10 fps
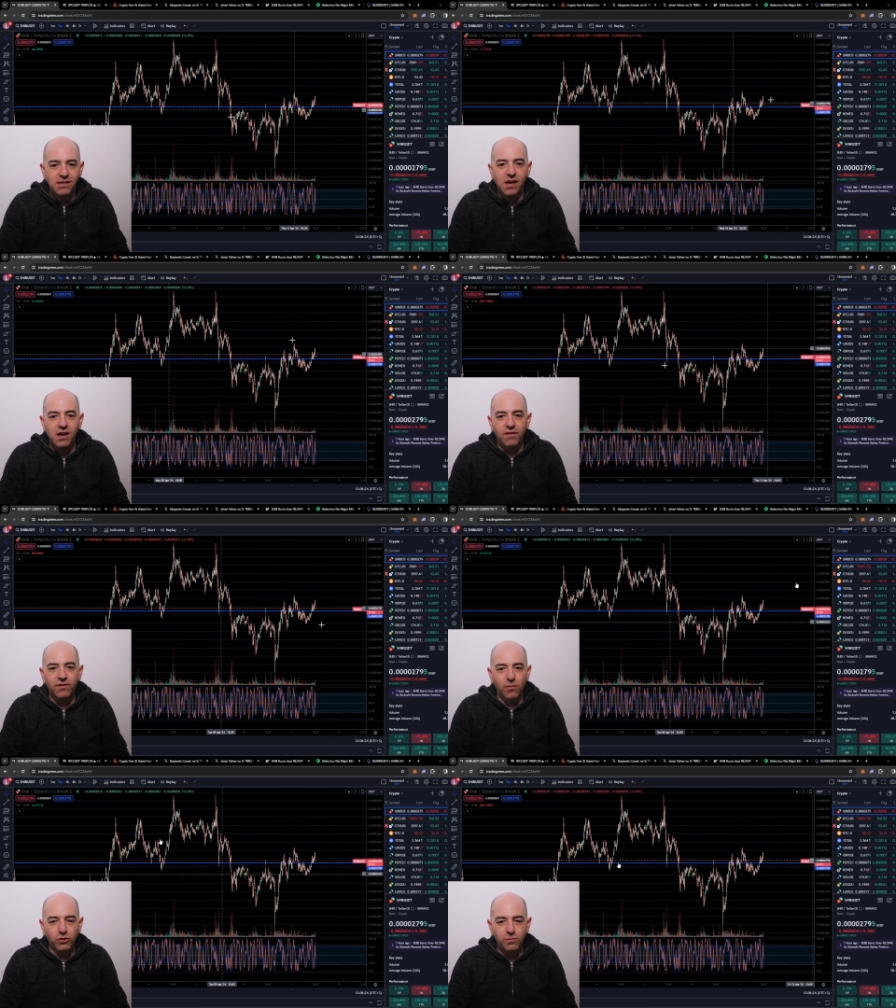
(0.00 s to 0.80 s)
For the
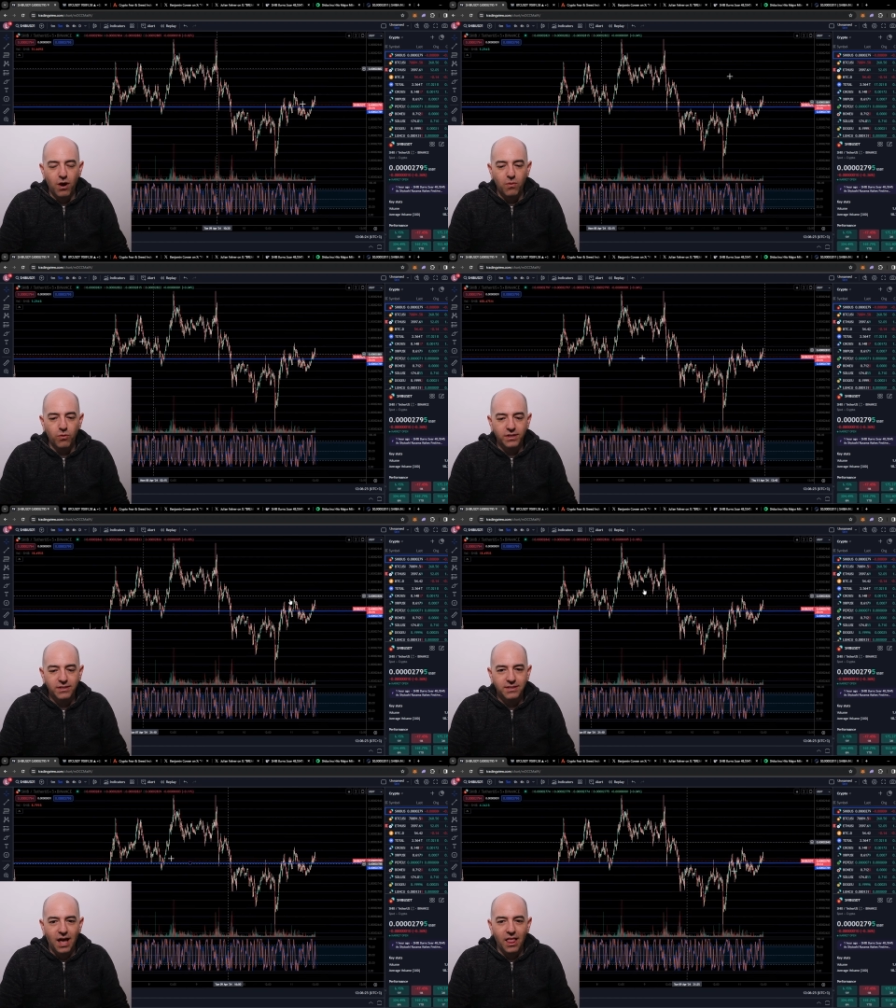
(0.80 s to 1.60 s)
most part, we're
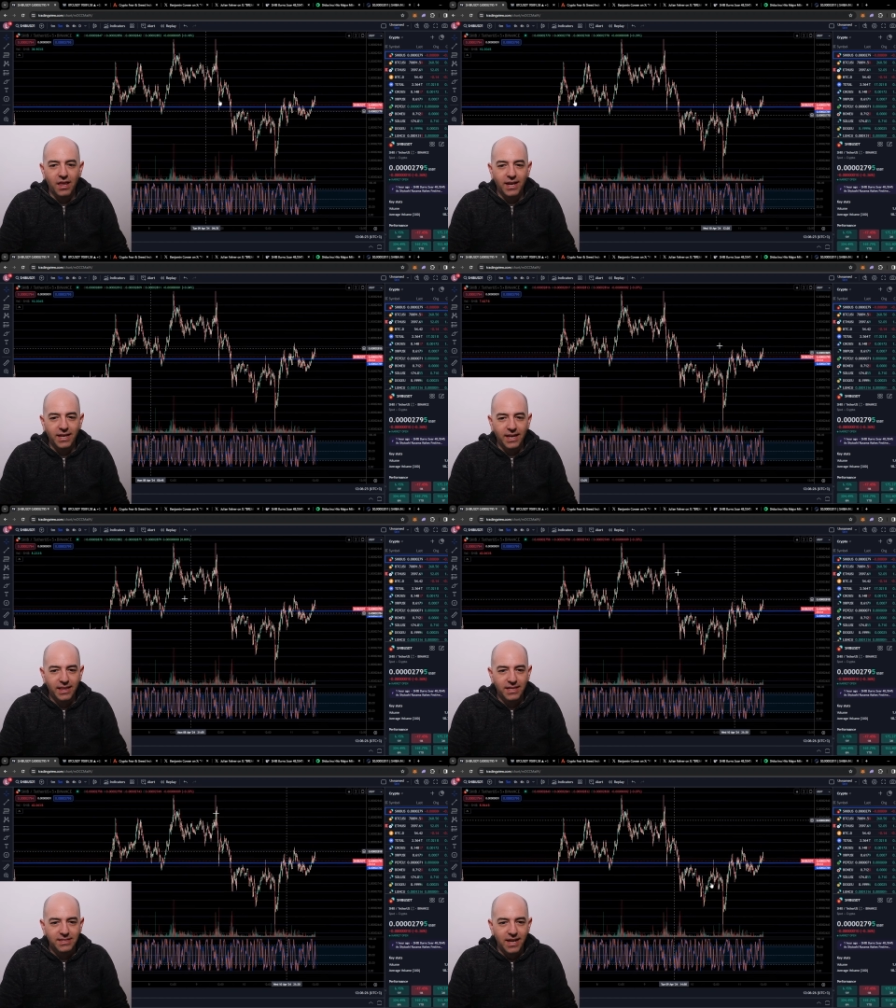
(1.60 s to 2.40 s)
consolidating in
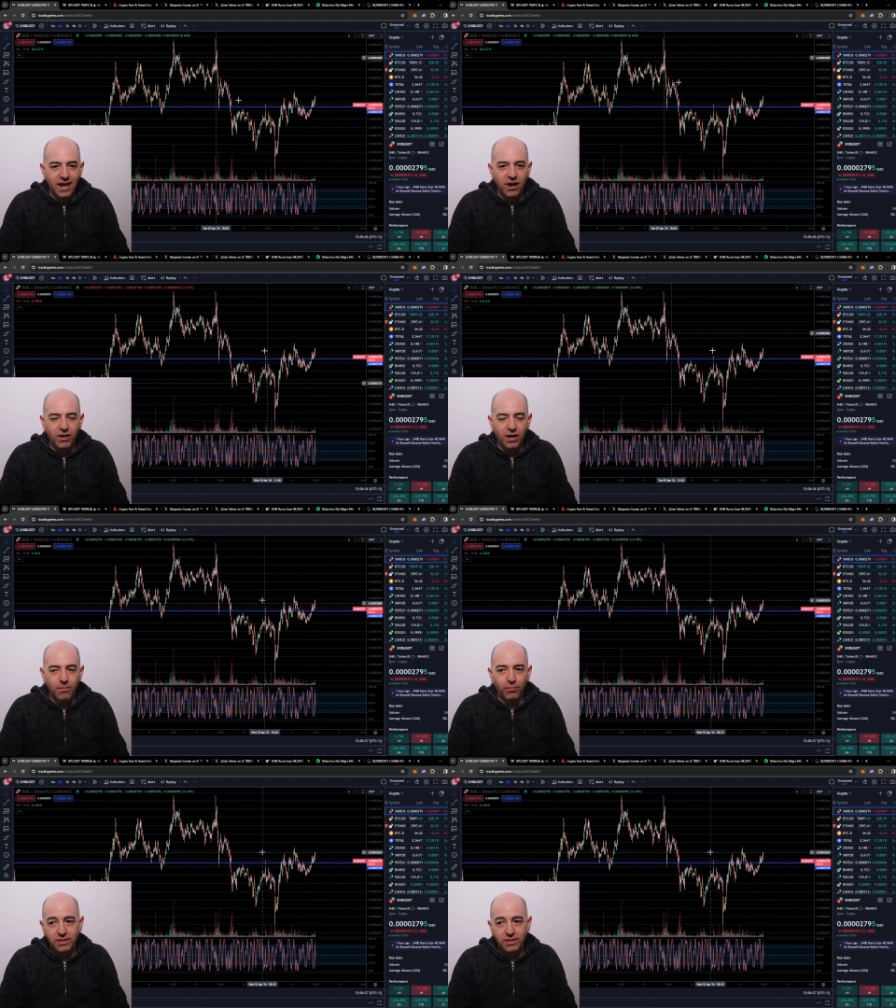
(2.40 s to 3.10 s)
this area, plus